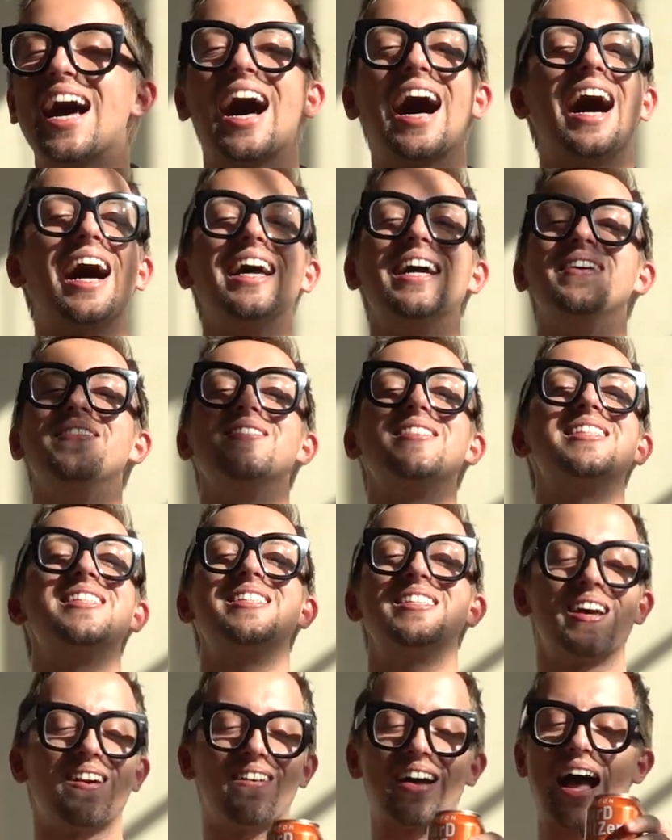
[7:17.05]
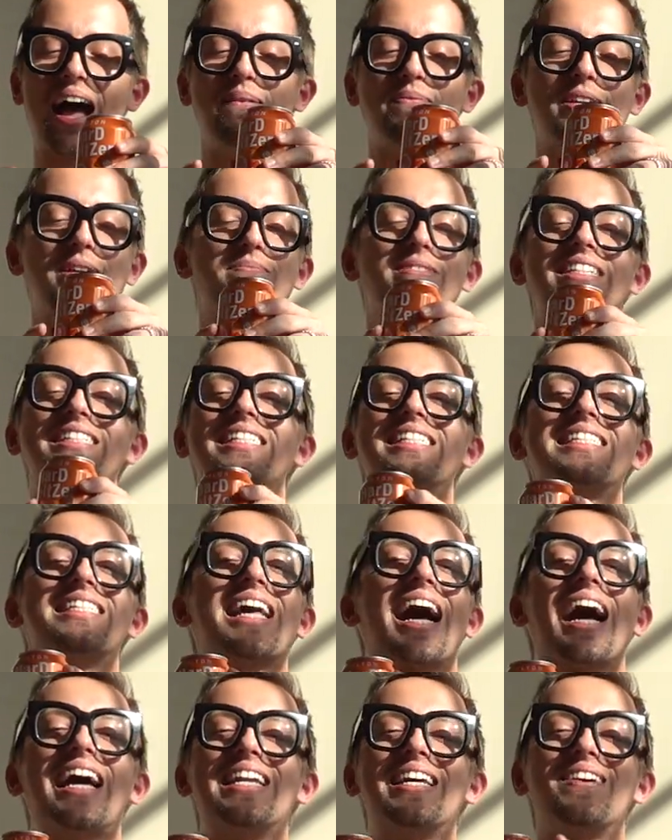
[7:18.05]
I am so happy to be
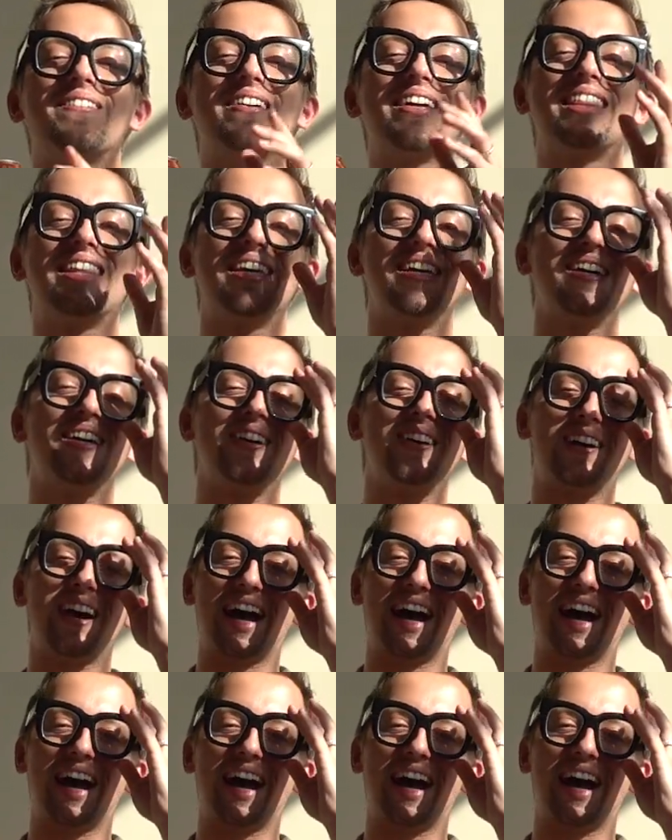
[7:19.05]
designing with you.